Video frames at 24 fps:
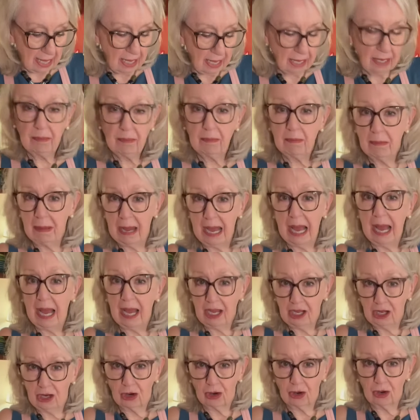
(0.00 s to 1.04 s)

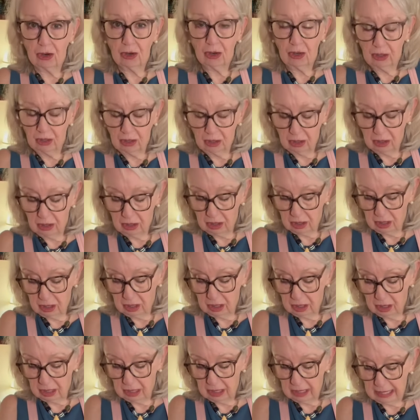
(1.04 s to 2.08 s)
admire
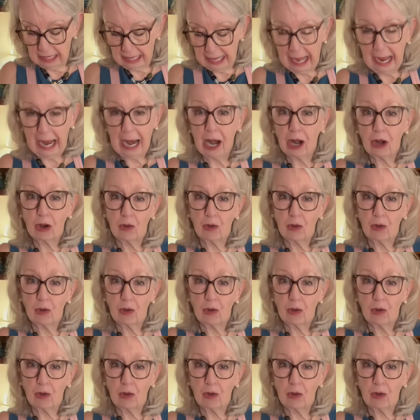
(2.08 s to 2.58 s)
our